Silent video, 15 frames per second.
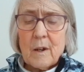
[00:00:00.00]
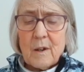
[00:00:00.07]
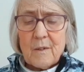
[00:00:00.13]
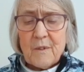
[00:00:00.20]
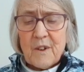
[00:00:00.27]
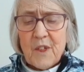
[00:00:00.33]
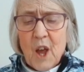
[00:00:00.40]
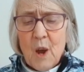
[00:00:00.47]

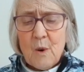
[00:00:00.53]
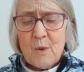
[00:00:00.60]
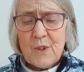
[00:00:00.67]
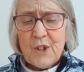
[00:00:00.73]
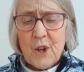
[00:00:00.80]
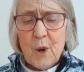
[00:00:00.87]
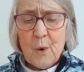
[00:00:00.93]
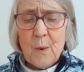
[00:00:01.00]
for
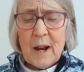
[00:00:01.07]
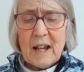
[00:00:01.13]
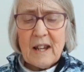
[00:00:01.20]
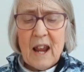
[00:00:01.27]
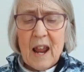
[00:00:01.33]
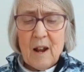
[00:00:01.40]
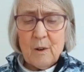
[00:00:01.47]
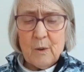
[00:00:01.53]
those who
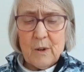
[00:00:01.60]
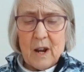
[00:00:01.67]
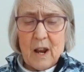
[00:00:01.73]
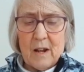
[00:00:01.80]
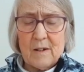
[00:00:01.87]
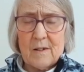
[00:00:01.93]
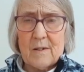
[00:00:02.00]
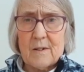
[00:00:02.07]
in
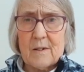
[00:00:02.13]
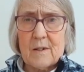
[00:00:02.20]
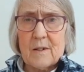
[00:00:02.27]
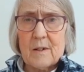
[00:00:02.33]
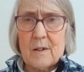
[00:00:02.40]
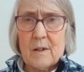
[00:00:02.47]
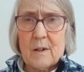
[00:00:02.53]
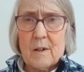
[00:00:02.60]
illness
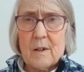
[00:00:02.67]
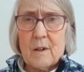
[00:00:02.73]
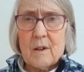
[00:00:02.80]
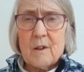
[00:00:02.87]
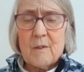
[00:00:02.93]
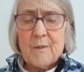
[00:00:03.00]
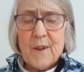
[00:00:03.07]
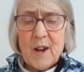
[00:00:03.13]

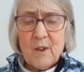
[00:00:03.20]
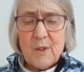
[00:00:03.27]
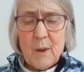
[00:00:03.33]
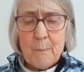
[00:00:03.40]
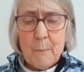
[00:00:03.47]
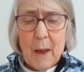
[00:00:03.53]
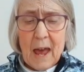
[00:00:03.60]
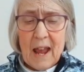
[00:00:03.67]
feel the
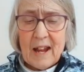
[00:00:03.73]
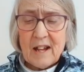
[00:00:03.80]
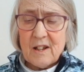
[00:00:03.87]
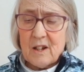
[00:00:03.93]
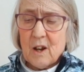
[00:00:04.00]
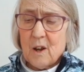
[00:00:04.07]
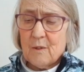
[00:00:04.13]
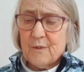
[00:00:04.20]

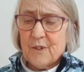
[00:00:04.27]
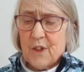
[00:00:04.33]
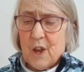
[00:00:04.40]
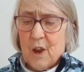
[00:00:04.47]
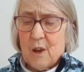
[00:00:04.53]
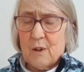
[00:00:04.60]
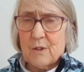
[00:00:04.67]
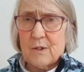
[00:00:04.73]
pain of
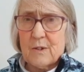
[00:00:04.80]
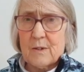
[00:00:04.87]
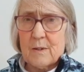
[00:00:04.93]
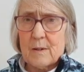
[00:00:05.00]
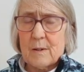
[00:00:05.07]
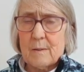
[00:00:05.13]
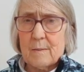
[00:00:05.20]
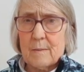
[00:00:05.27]
thirst,